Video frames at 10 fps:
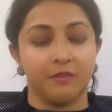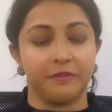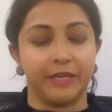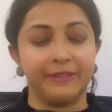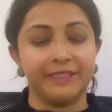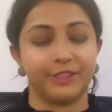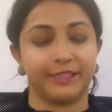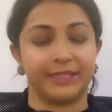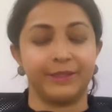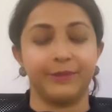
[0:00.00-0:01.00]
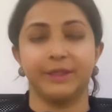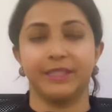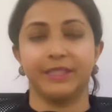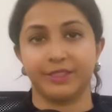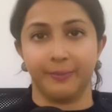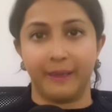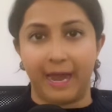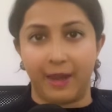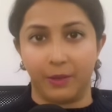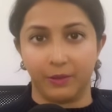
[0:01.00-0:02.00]
very serious
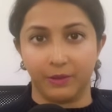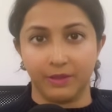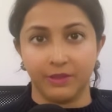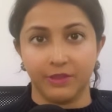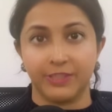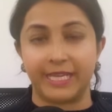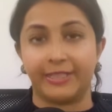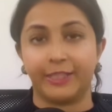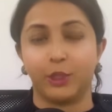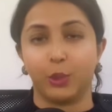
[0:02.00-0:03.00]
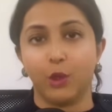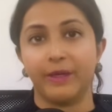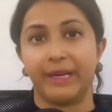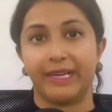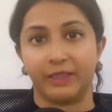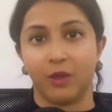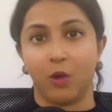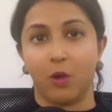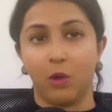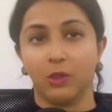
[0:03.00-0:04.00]
about securing
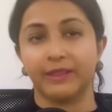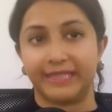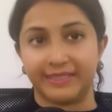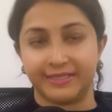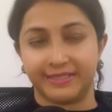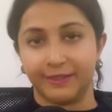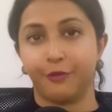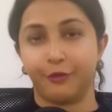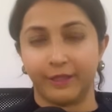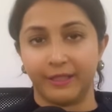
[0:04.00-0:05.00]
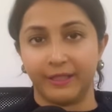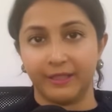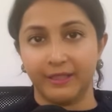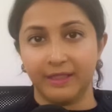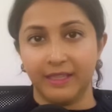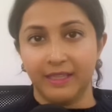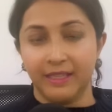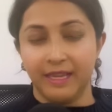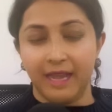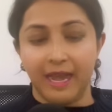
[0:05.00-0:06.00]
all these different
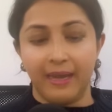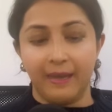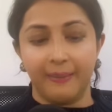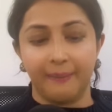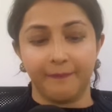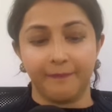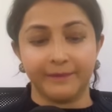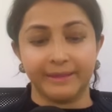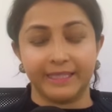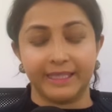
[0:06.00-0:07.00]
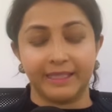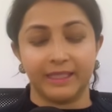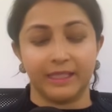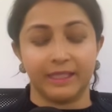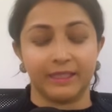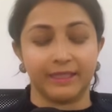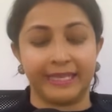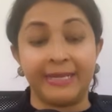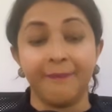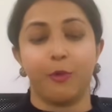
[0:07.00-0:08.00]
um,
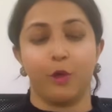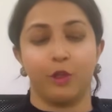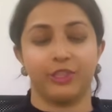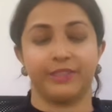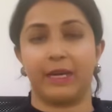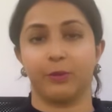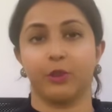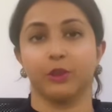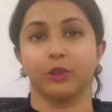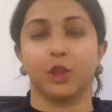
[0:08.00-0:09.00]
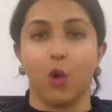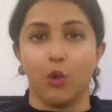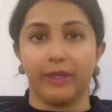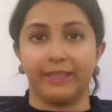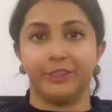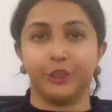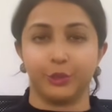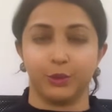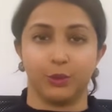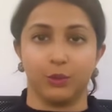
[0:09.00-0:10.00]
inputs that will go
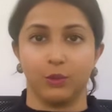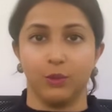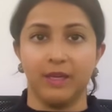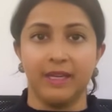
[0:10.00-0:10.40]
into